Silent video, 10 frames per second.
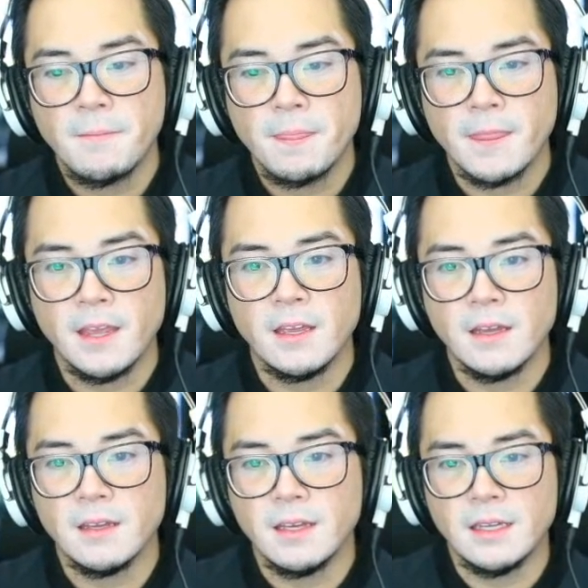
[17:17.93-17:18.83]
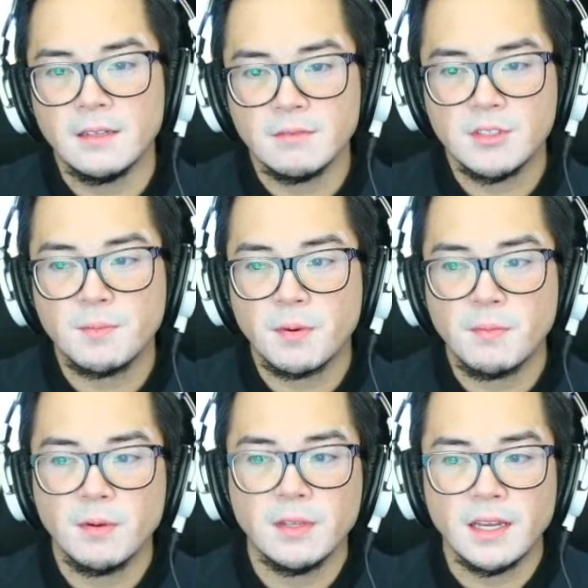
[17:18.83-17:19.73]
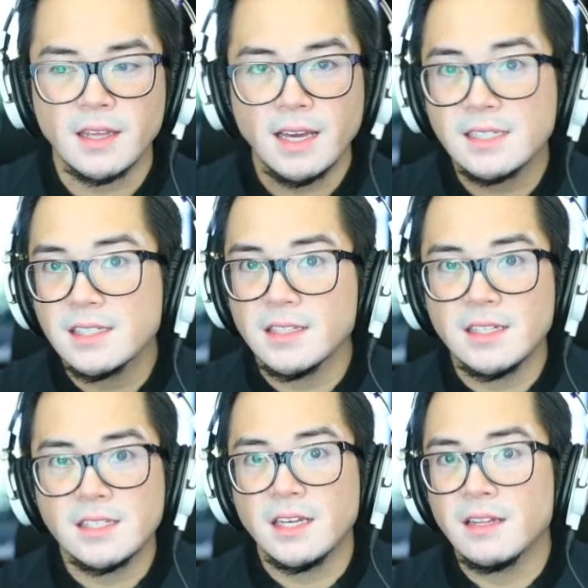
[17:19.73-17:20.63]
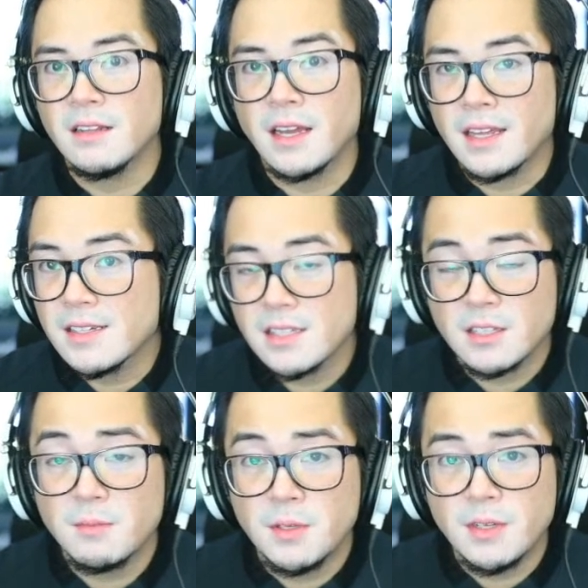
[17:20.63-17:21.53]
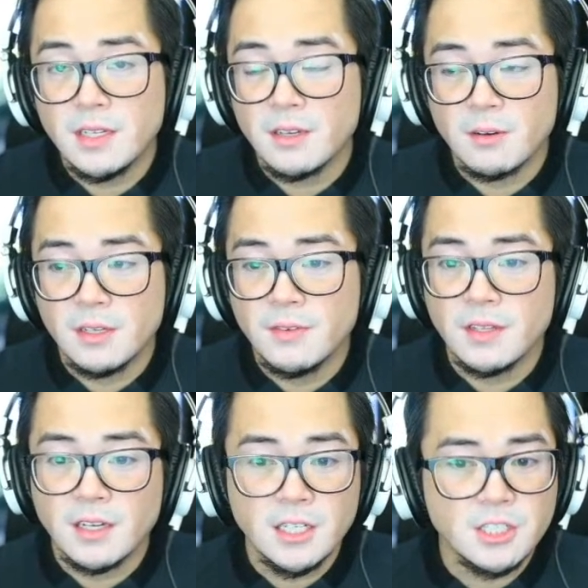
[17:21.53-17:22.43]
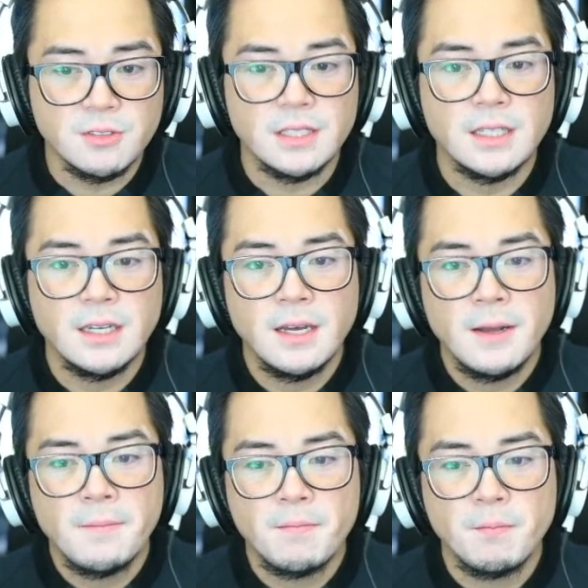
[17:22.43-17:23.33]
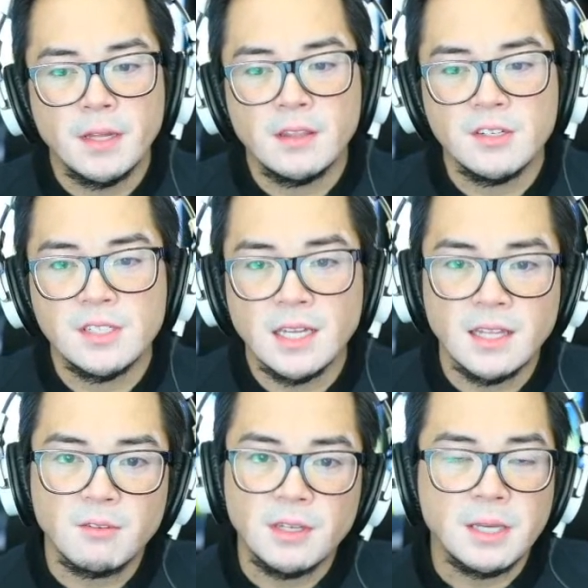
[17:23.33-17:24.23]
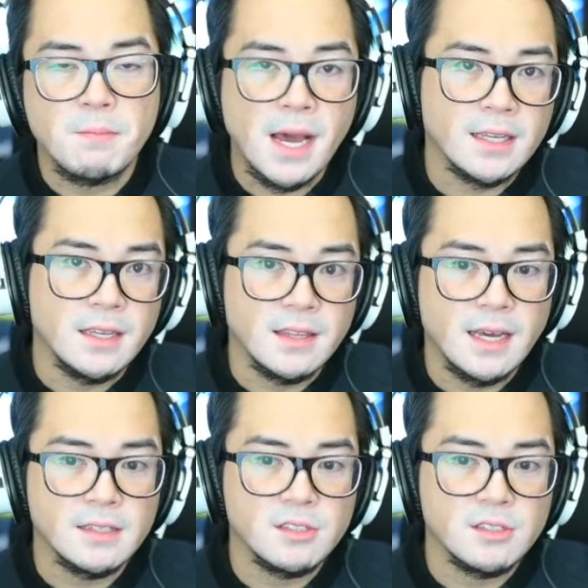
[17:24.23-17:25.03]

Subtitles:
to promote like excellence in, I guess, the community or even the country, but there's nothing really backing that.